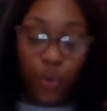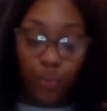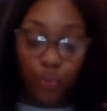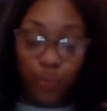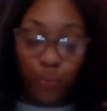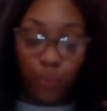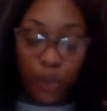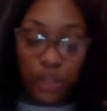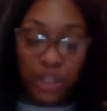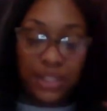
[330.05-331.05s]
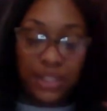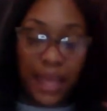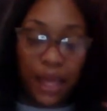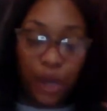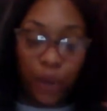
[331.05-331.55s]
which is
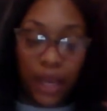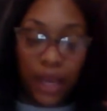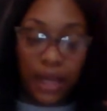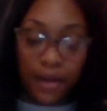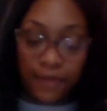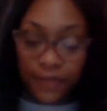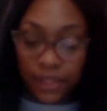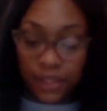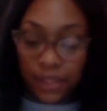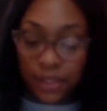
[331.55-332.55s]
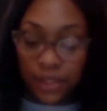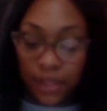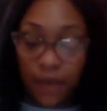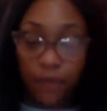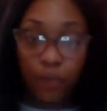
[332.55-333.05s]
like a grain of
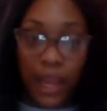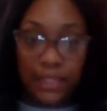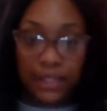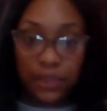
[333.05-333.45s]
rice.